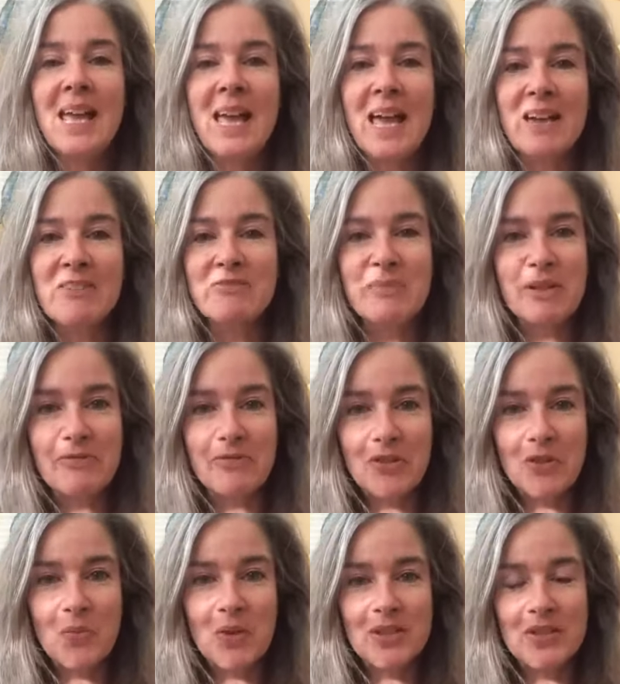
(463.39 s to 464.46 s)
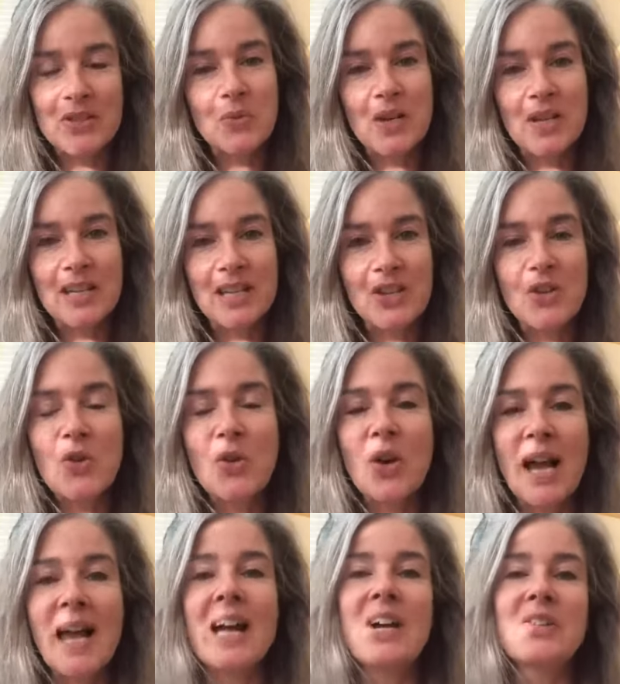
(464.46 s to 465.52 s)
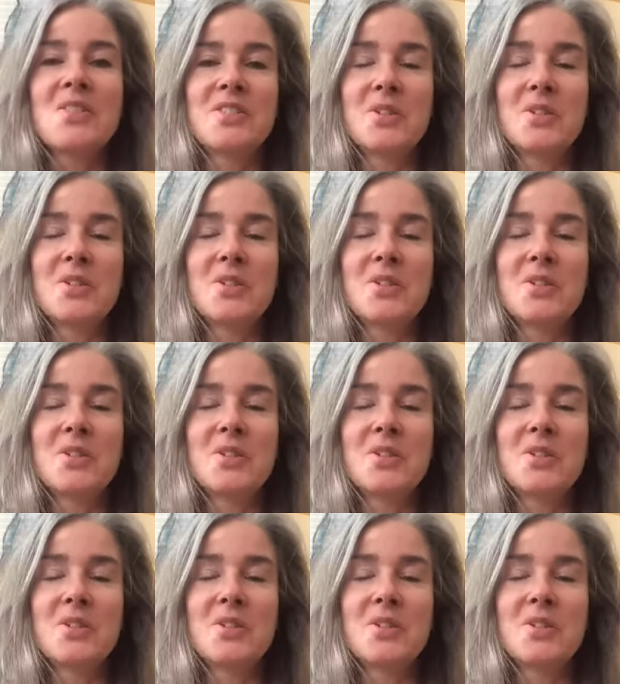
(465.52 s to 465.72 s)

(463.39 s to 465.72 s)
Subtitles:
have me for a one-to-one in your house,